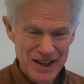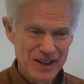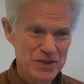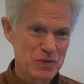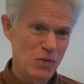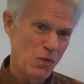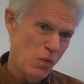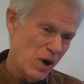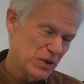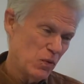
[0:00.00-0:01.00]
Because
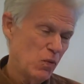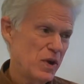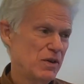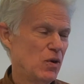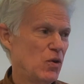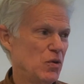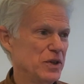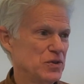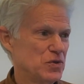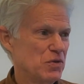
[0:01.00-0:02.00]
what we're
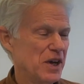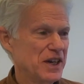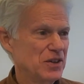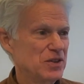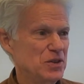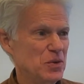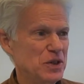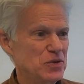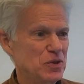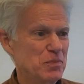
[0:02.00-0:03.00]
always trying to do
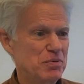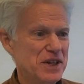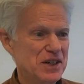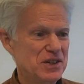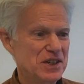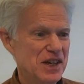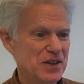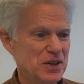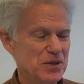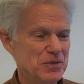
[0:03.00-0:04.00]
is to bring
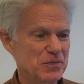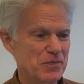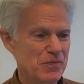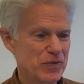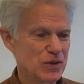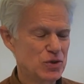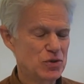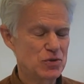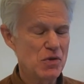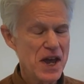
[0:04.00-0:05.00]
together
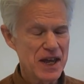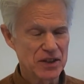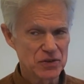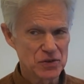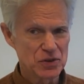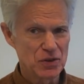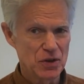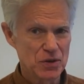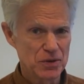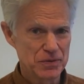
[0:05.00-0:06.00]
strands
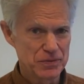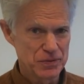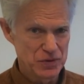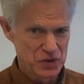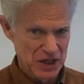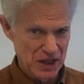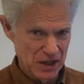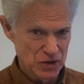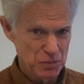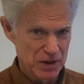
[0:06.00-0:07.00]
of singing
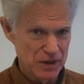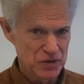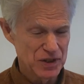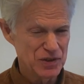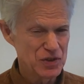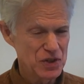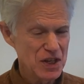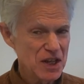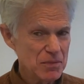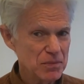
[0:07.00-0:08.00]
experience that
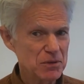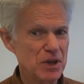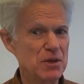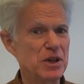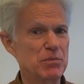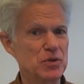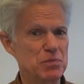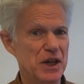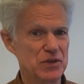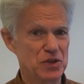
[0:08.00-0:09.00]
seem in many people's
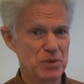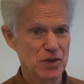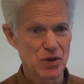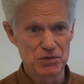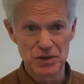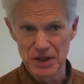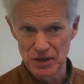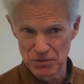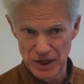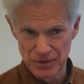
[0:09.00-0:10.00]
minds to be
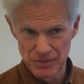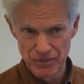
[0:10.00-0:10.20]
contradictory.